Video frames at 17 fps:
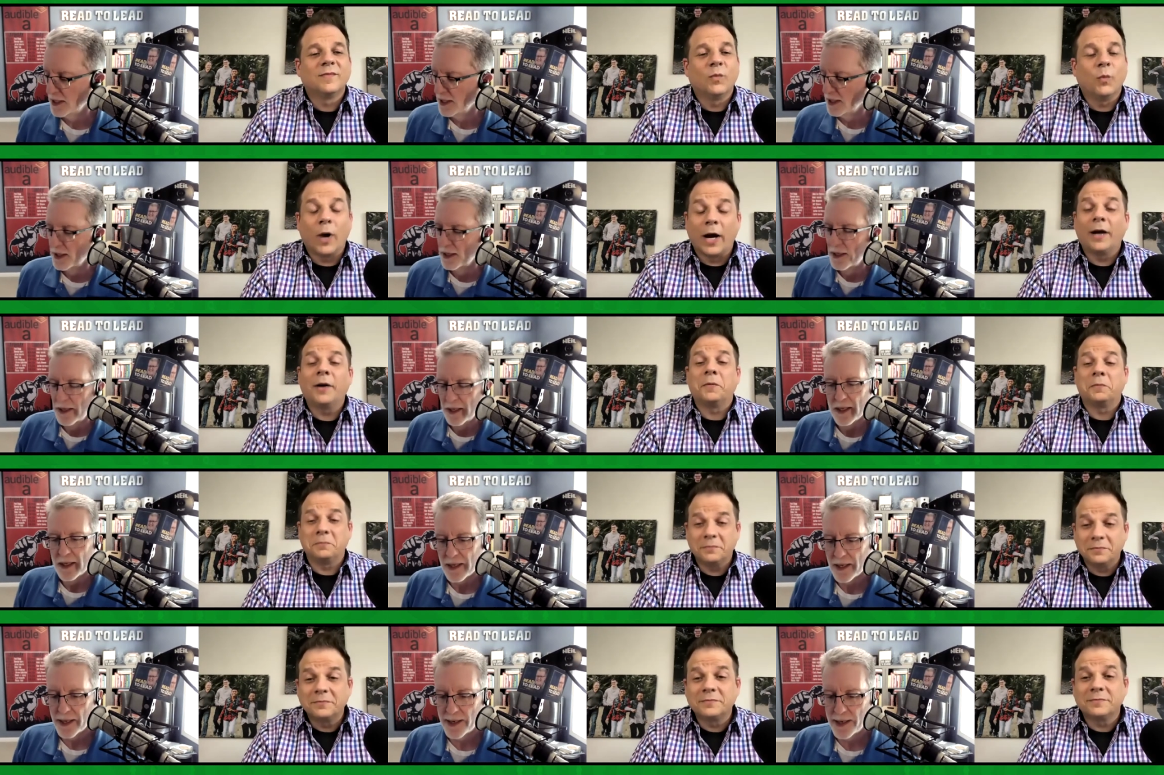Speaker 1: Wow.
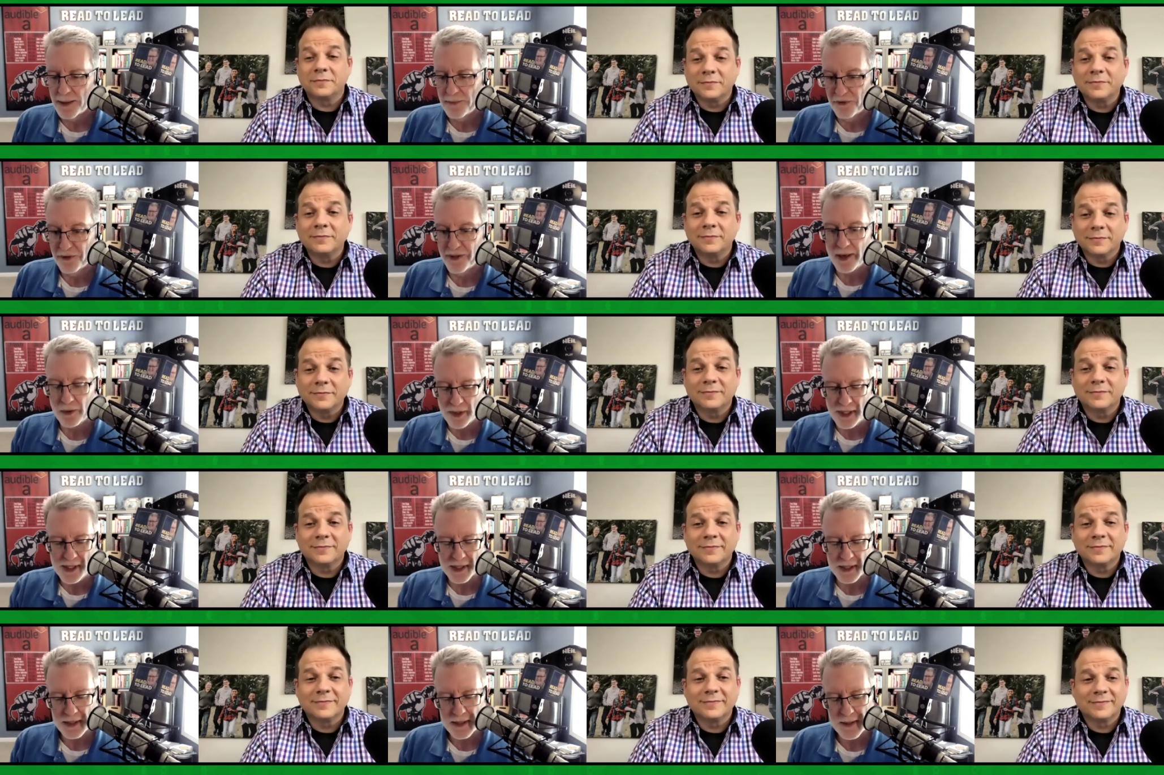Um, for that
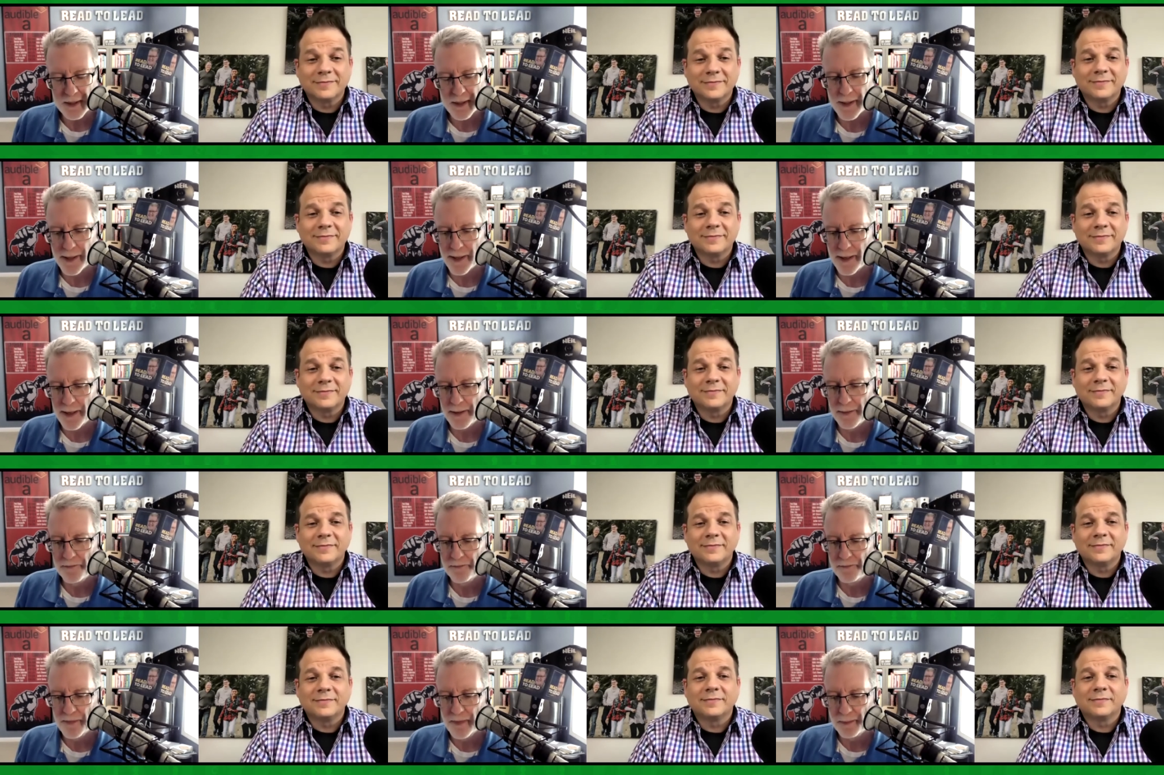reason.
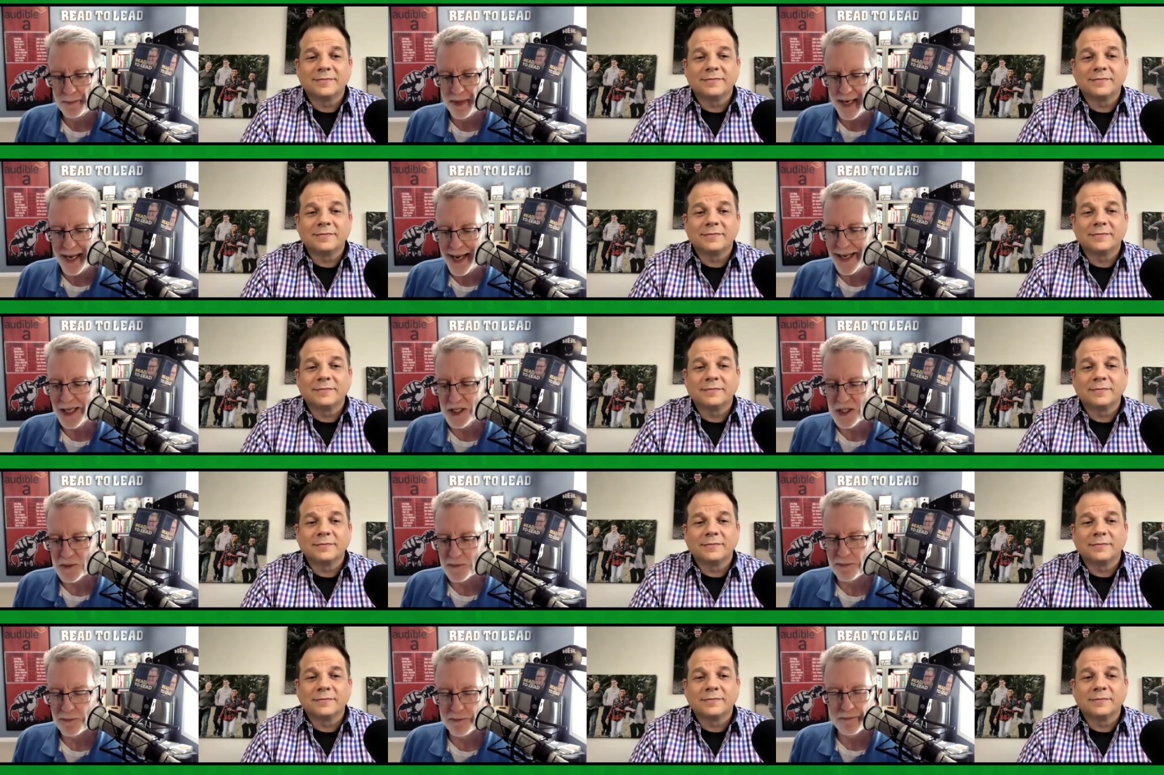Um, but I
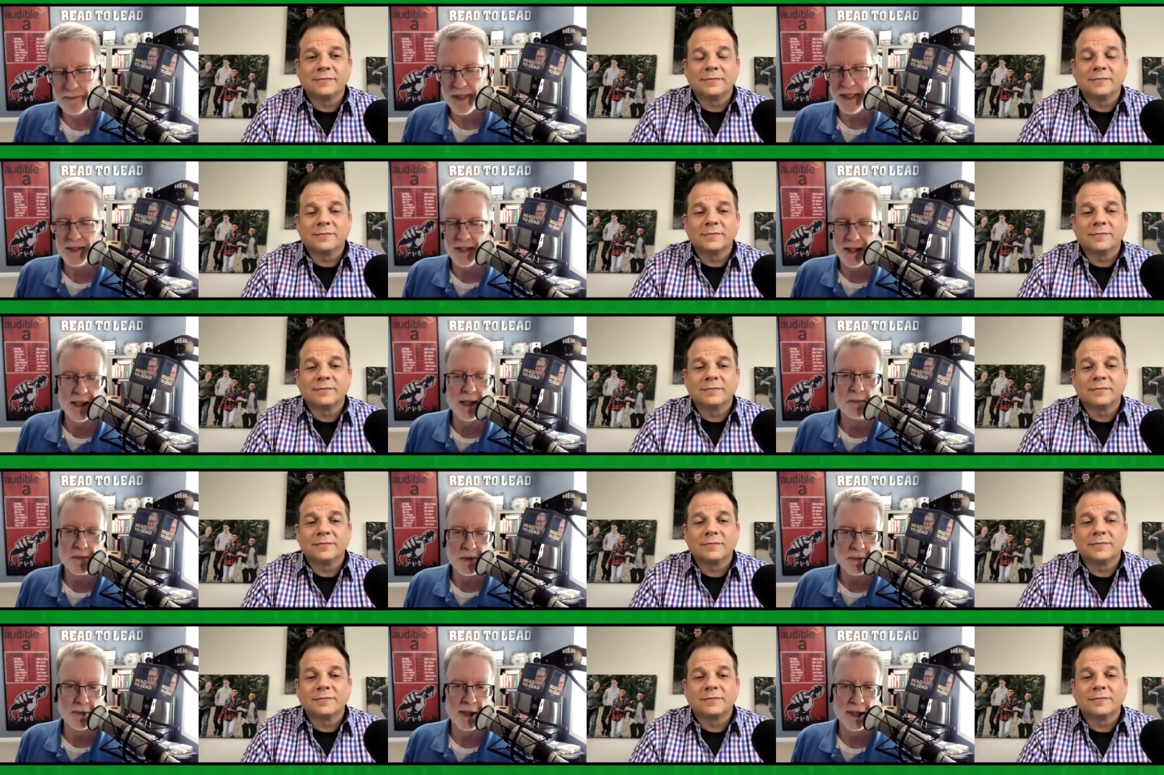expected
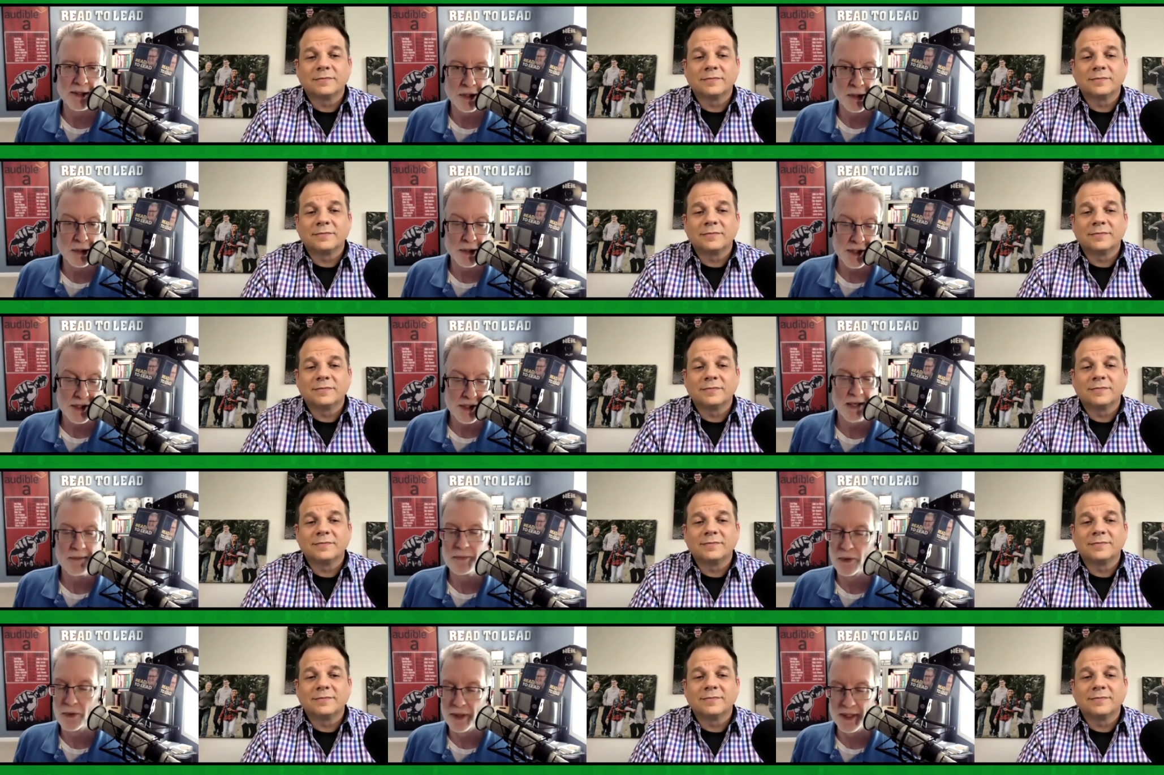him to bring the goods,
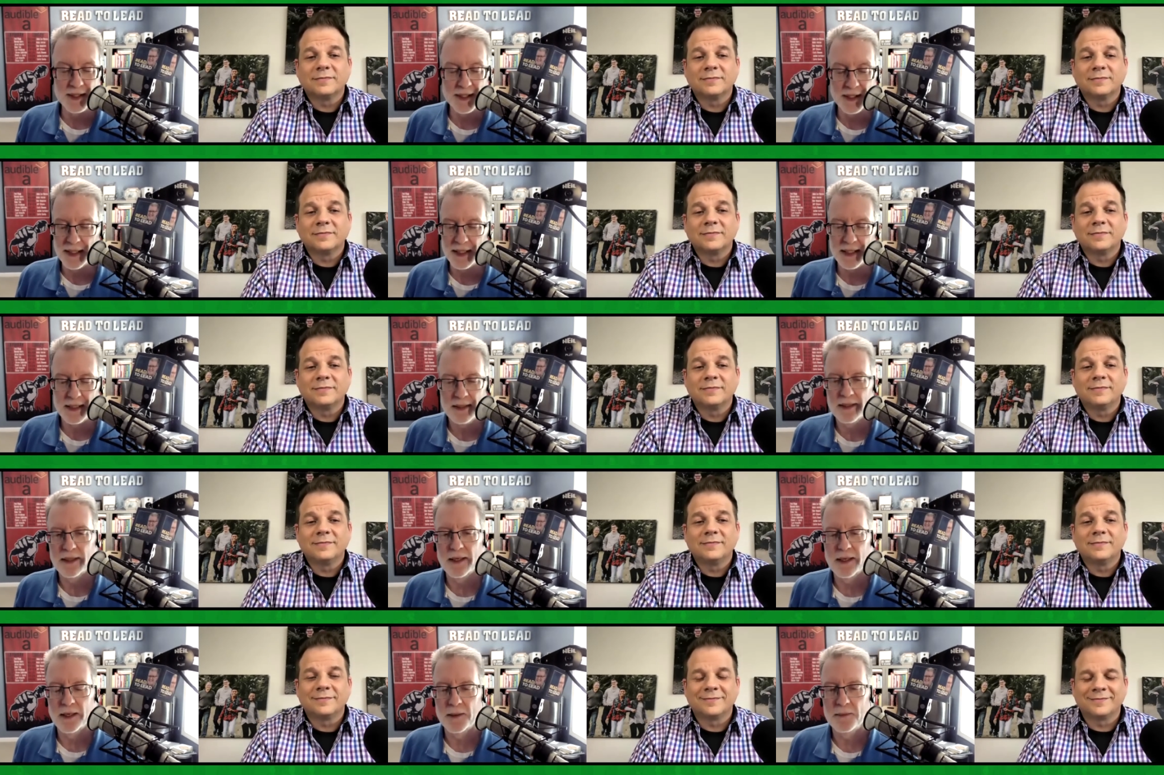and boy, did he.
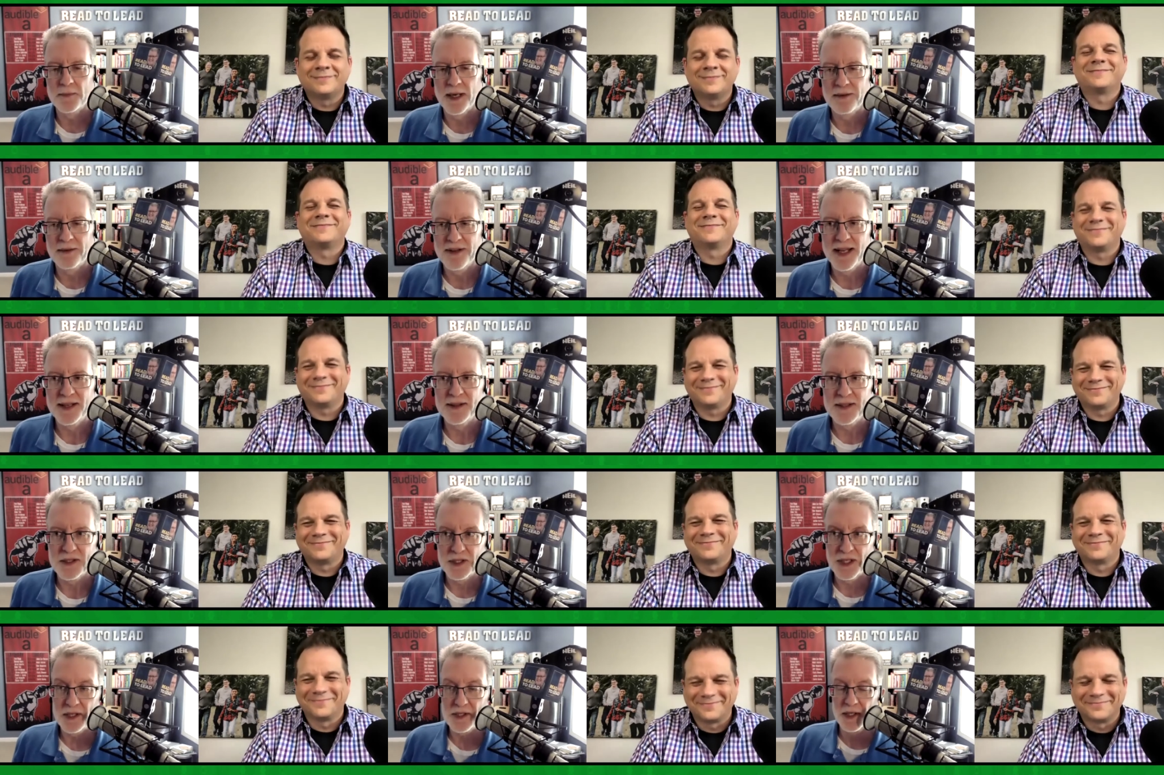Um, I've had a chance to